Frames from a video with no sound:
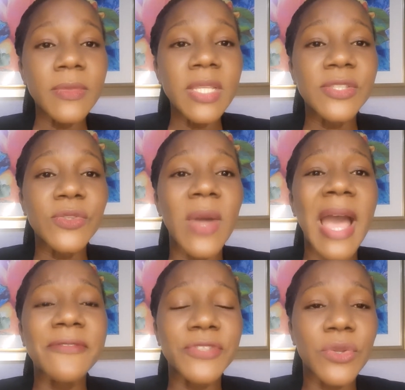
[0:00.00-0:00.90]
So
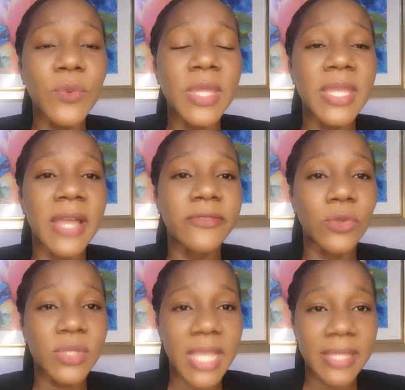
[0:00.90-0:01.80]
after we have
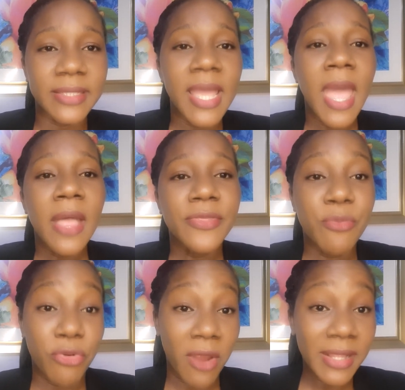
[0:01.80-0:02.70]
looked at the
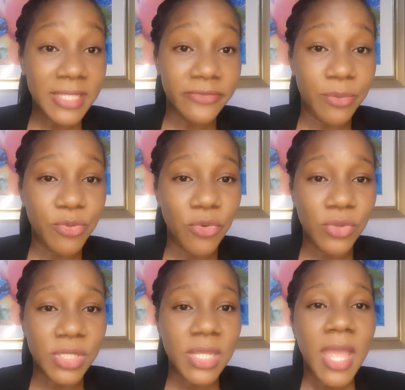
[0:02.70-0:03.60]
proactive
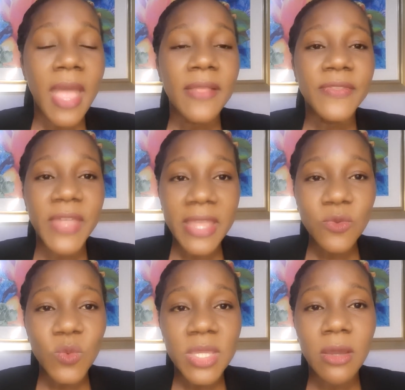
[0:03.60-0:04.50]
approach,
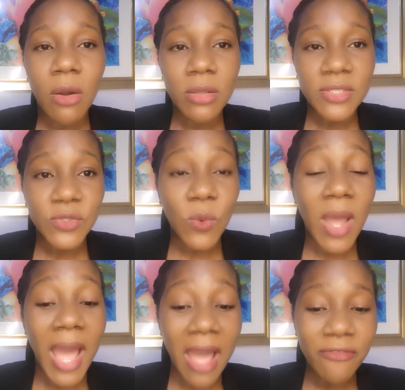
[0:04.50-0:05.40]
then we also
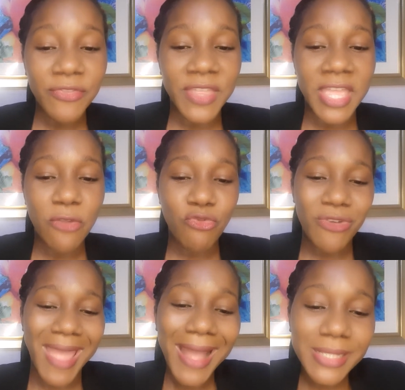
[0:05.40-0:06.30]
have the
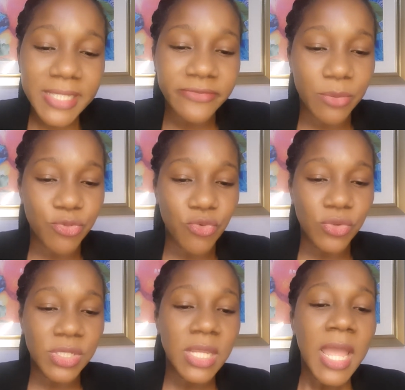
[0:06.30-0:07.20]
reactive
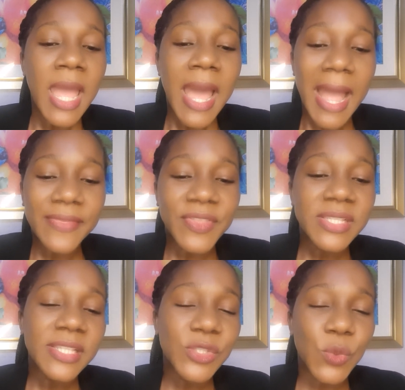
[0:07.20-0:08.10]
approach. And
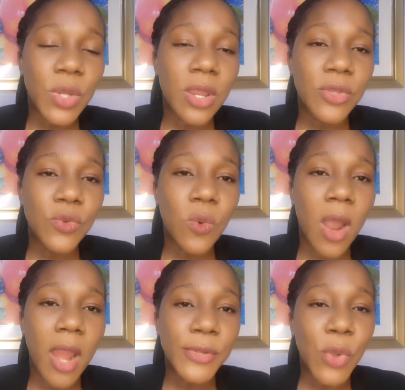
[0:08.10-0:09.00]
this is where you
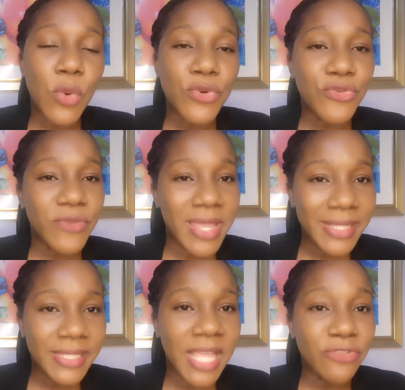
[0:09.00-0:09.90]
are now
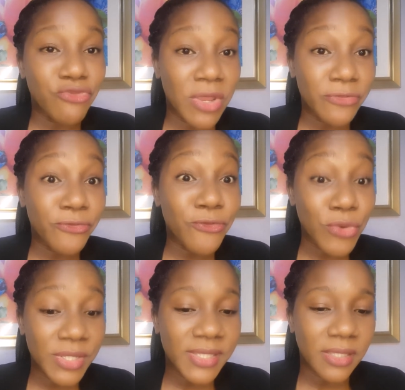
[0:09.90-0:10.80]
creating and
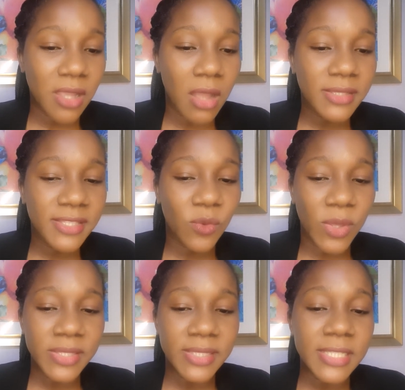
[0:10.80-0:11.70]
reinforcing
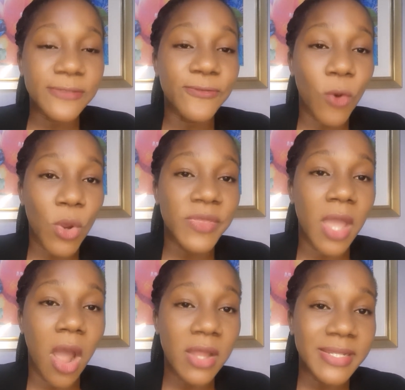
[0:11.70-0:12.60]
consequences for
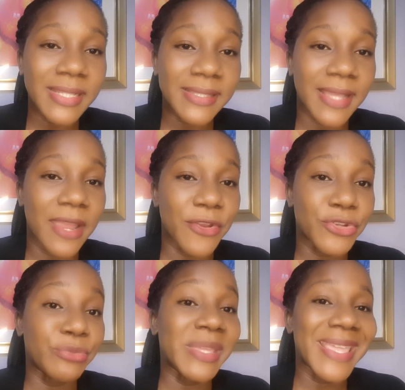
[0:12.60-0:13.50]
the
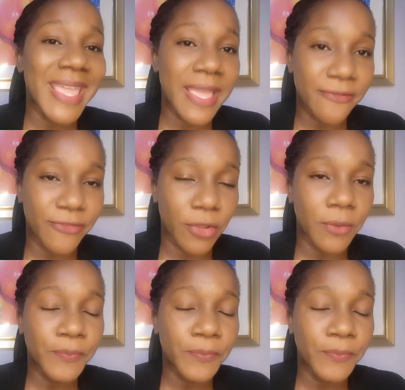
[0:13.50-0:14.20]
undesired behavior.